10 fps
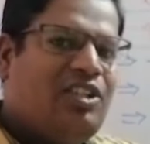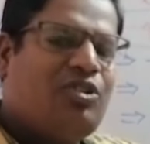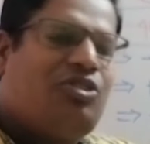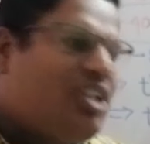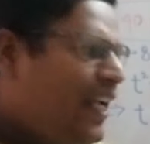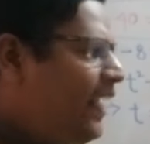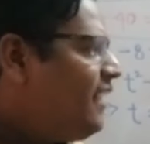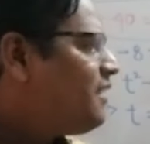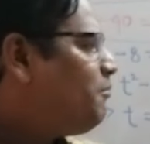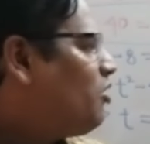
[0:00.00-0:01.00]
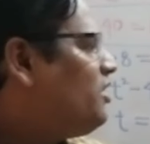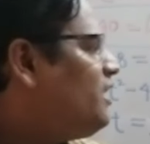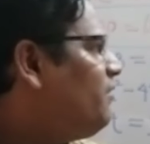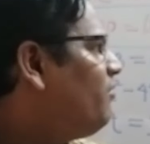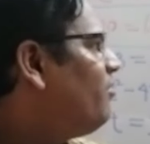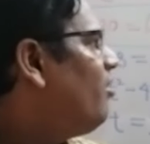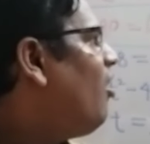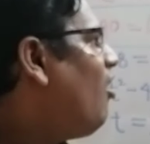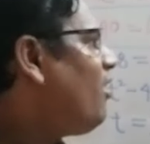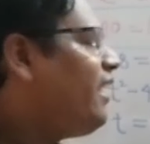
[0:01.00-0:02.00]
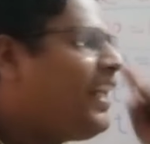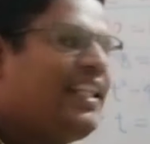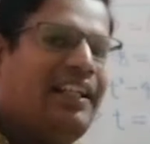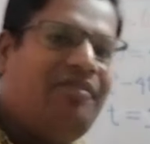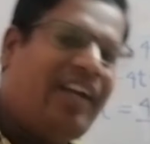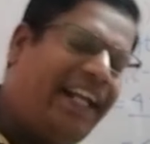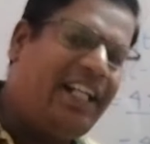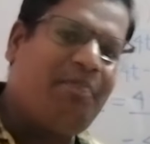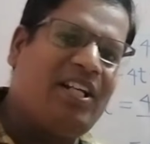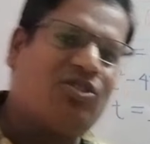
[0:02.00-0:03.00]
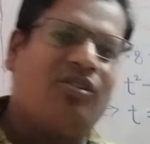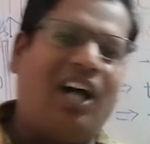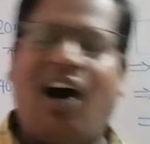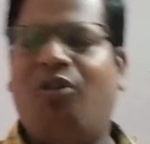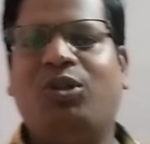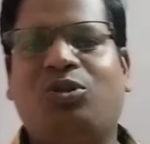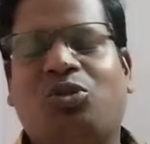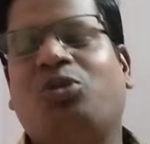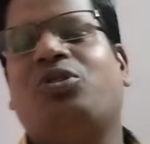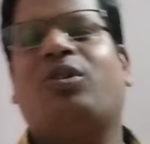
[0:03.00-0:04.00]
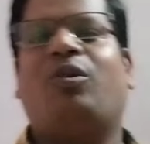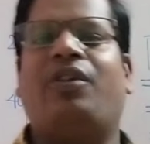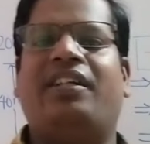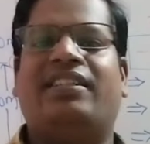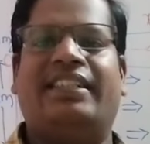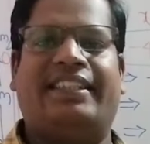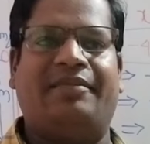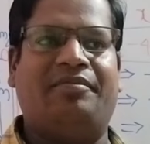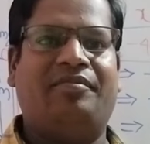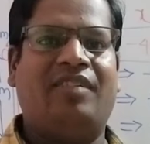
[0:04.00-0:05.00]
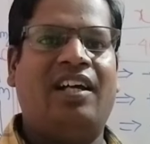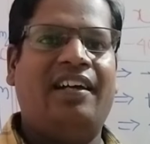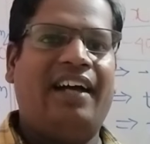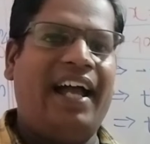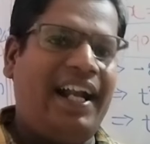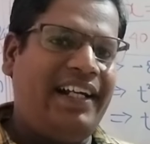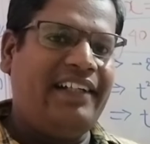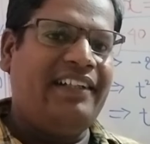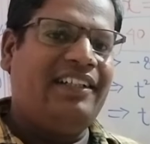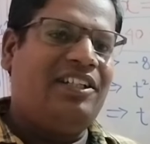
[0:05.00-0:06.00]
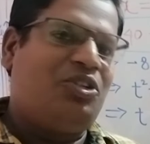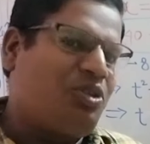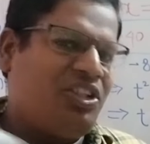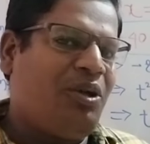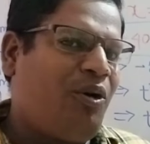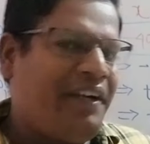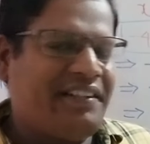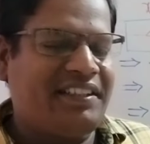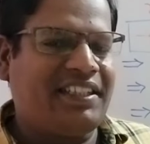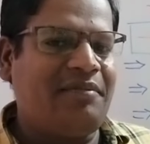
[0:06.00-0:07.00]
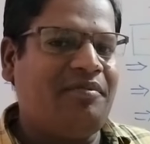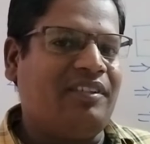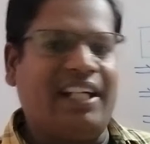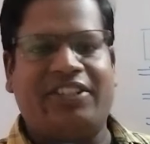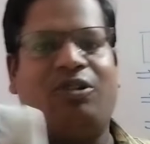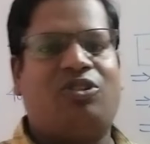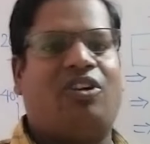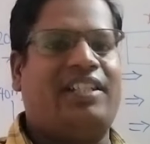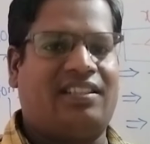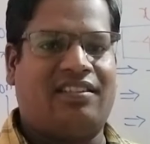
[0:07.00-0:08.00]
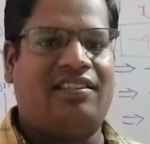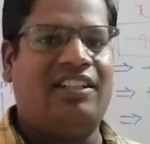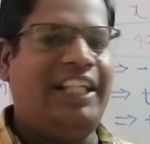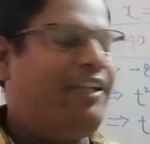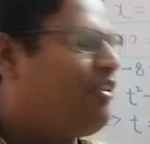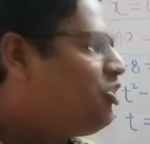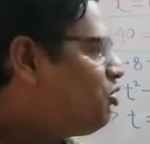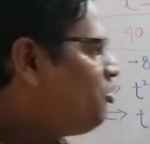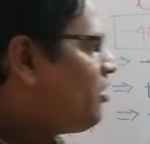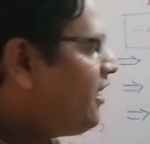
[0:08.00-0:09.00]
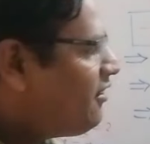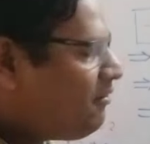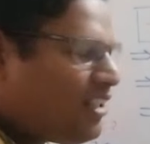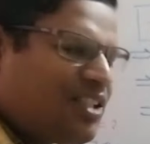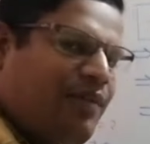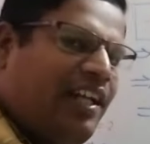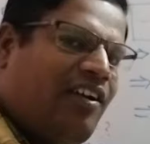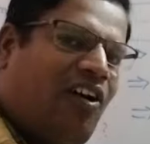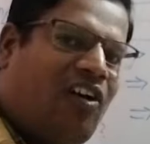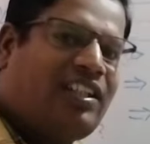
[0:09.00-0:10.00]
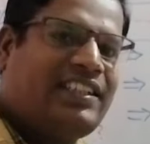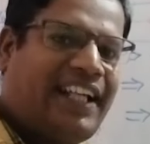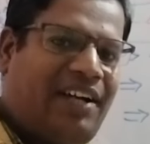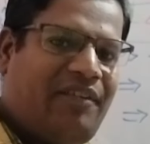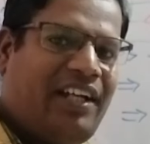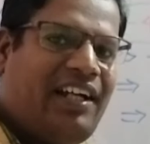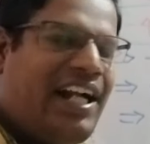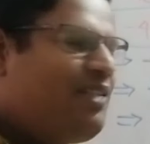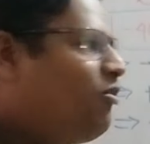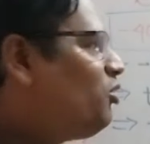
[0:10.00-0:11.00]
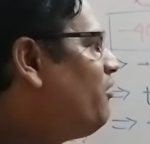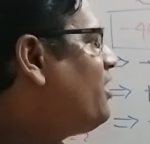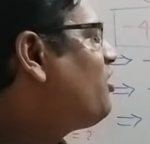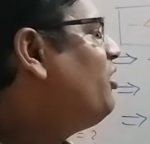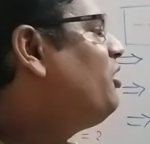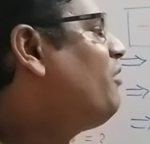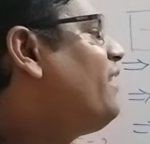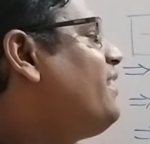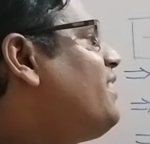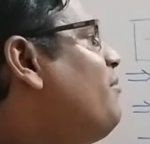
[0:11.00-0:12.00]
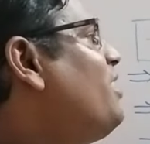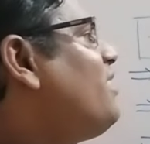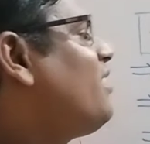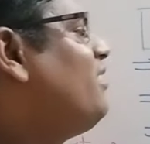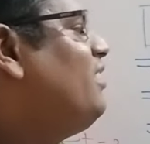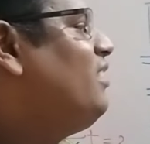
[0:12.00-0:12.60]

So G is positive or negative, it depends on how you choose your coordinate system. And choosing coordinate system, that's your choice. You can choose either the first way or the second way, and in both ways you get the same answer.